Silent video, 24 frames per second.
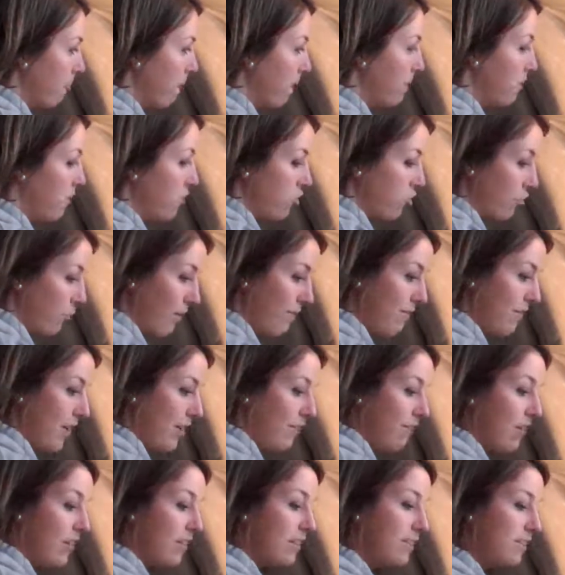the
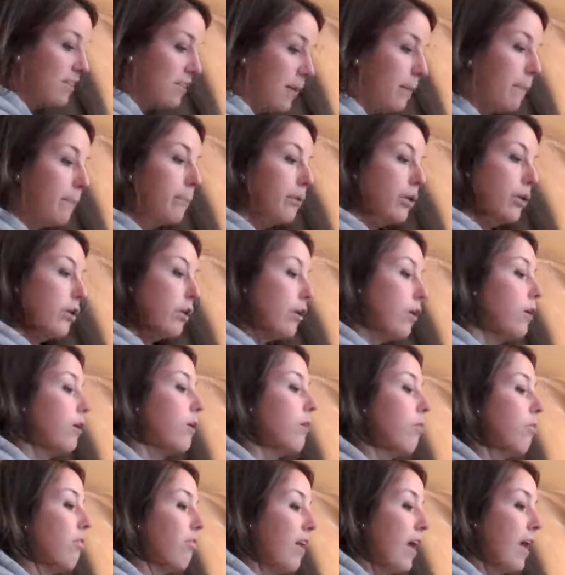derivative is simpler
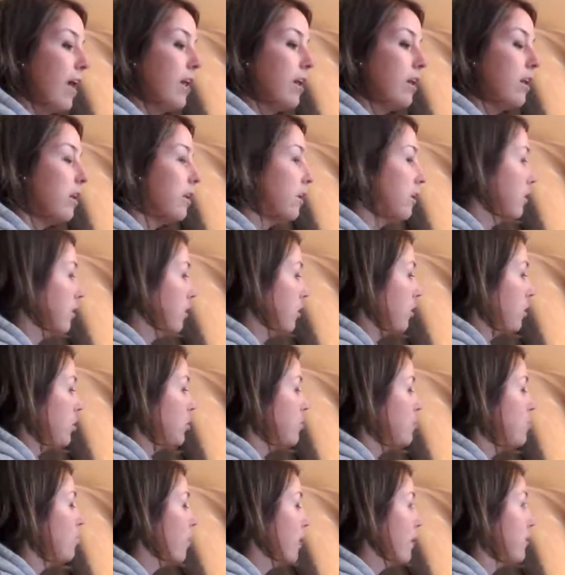than
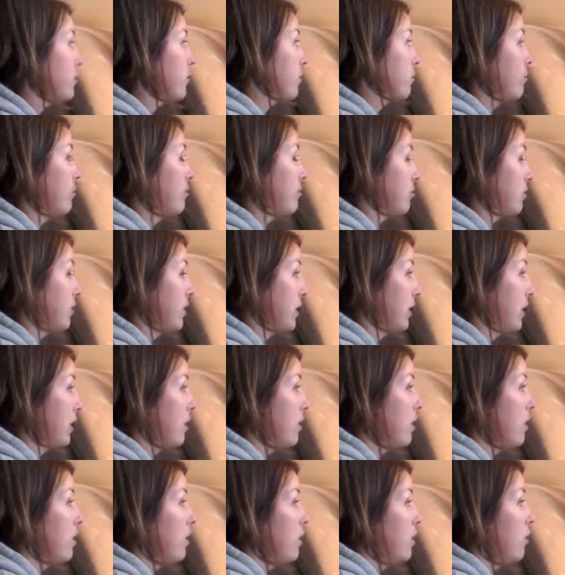u was originally.
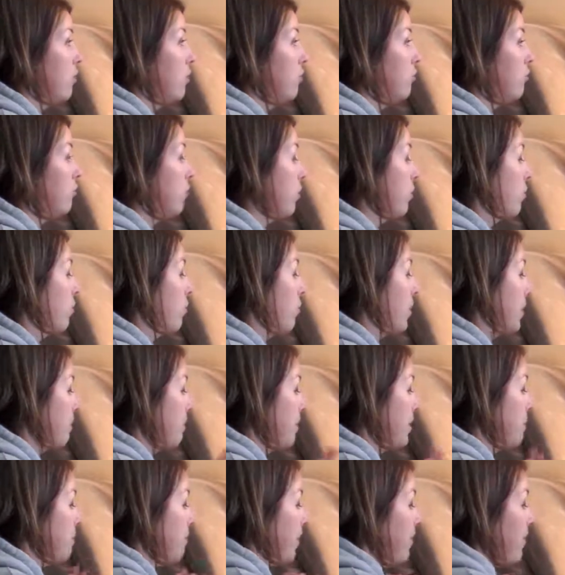So what I
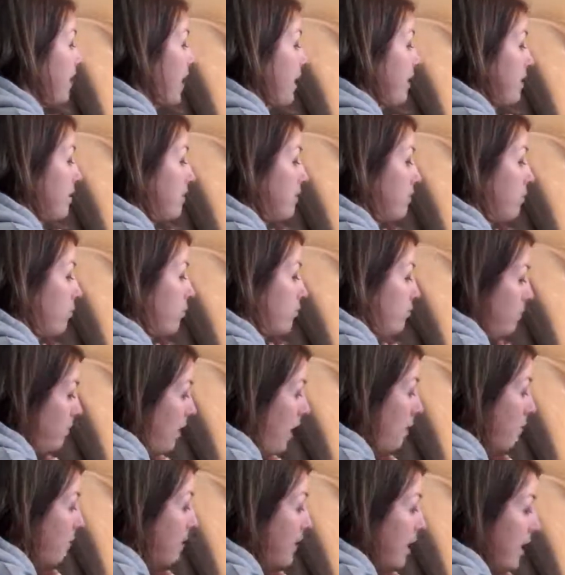mean by that is
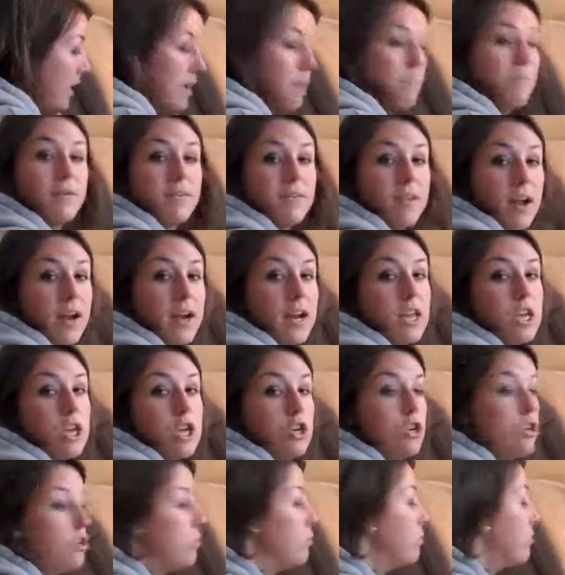I'm going to end up assigning
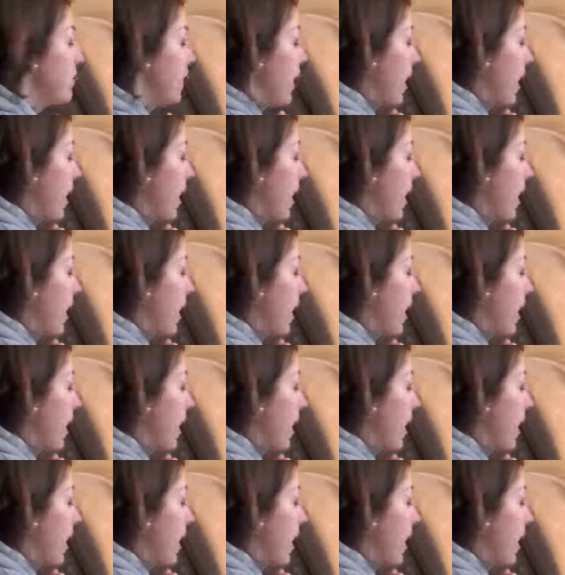u to